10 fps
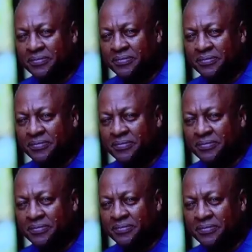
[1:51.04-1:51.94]

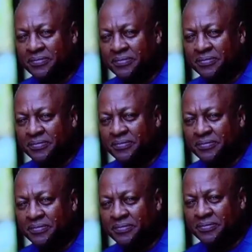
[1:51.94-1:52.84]

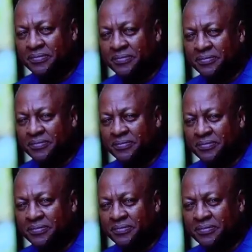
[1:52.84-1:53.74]

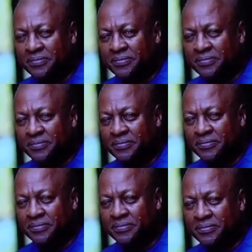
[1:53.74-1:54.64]

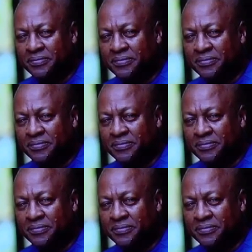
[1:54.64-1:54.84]
(not speaking)